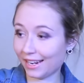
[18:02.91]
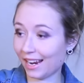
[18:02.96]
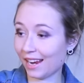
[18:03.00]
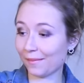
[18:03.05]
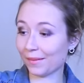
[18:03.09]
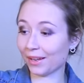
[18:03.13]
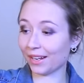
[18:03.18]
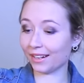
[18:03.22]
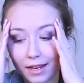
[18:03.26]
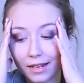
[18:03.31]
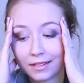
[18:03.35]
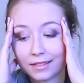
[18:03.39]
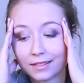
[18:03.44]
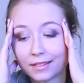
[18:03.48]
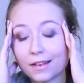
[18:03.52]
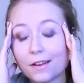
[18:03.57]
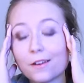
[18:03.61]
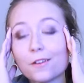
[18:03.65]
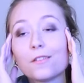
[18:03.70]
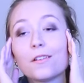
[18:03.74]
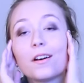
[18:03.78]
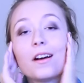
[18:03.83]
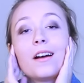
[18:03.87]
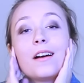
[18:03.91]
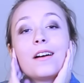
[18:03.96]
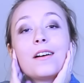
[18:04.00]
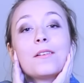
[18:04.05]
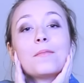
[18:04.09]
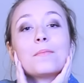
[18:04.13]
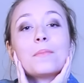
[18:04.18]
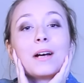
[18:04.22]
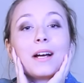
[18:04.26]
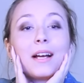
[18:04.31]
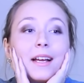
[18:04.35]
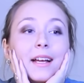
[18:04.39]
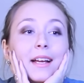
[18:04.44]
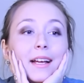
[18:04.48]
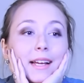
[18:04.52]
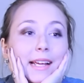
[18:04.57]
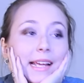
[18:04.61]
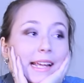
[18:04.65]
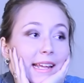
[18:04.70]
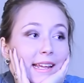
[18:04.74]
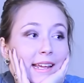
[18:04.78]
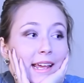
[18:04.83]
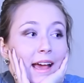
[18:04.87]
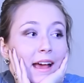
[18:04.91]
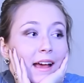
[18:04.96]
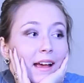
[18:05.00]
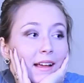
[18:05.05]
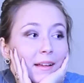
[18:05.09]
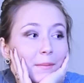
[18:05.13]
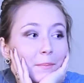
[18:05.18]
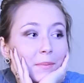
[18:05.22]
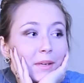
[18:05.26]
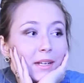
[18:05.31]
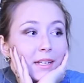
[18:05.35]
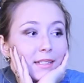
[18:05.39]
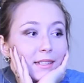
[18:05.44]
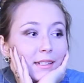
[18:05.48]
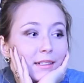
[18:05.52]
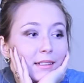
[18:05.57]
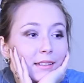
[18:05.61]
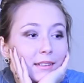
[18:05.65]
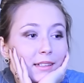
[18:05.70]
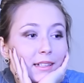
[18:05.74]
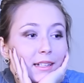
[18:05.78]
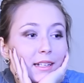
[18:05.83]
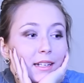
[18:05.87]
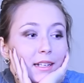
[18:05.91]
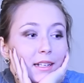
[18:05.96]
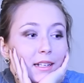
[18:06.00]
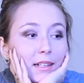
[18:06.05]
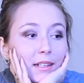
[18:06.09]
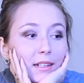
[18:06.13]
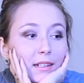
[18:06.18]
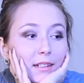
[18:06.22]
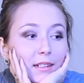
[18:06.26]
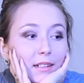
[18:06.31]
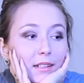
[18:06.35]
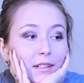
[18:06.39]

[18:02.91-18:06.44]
damn it. And so, yeah, basically.